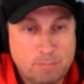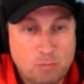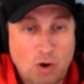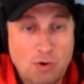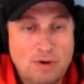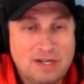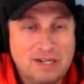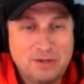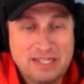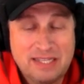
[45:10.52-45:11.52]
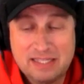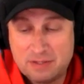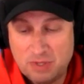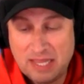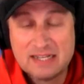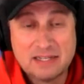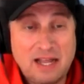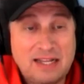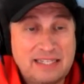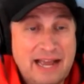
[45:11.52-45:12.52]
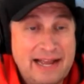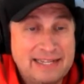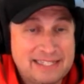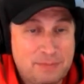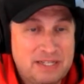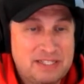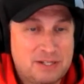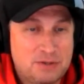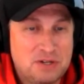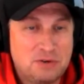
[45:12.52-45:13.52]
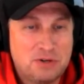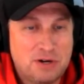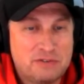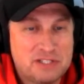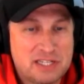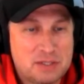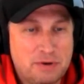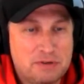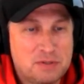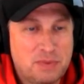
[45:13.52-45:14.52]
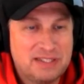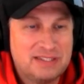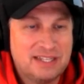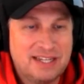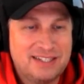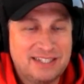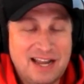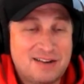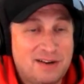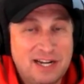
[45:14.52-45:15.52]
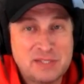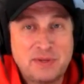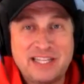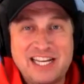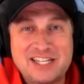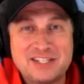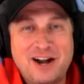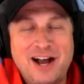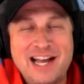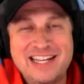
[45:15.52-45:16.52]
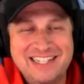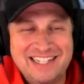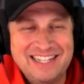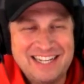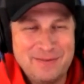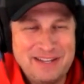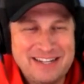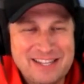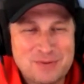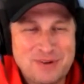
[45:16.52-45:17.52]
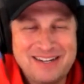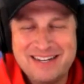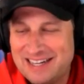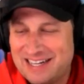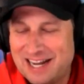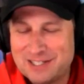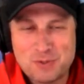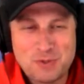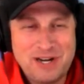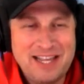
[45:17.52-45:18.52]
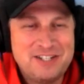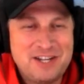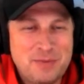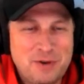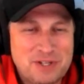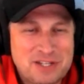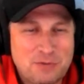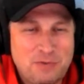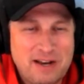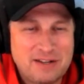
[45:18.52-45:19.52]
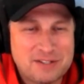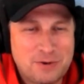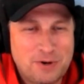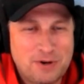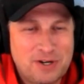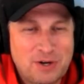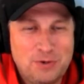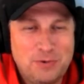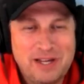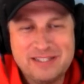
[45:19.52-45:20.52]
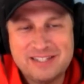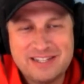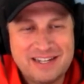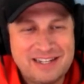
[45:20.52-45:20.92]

Wow. Okay, that is a lot to ask, but so is no turnovers, I suppose. But yeah, expectations are high coming into this one. How's this one end, JB? What's your final score? Who wins?